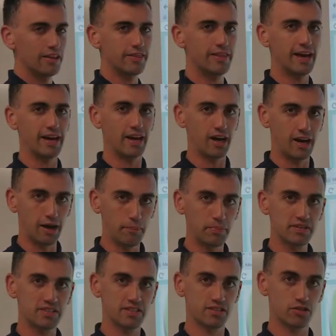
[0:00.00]
that
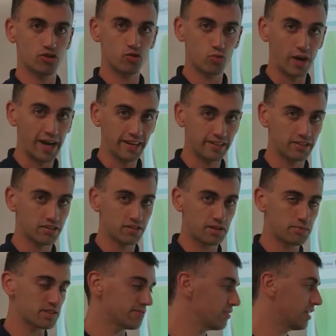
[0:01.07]
opposites attract in
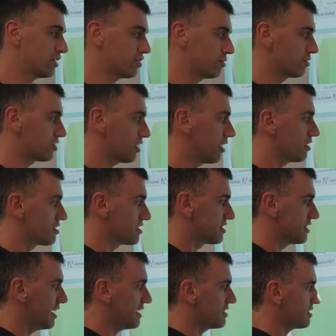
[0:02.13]
terms of electrical charges.
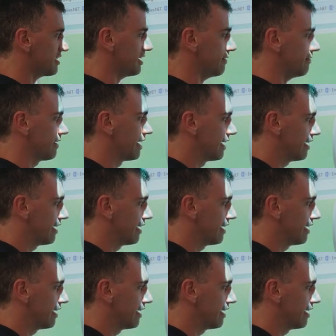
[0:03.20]
Thus, if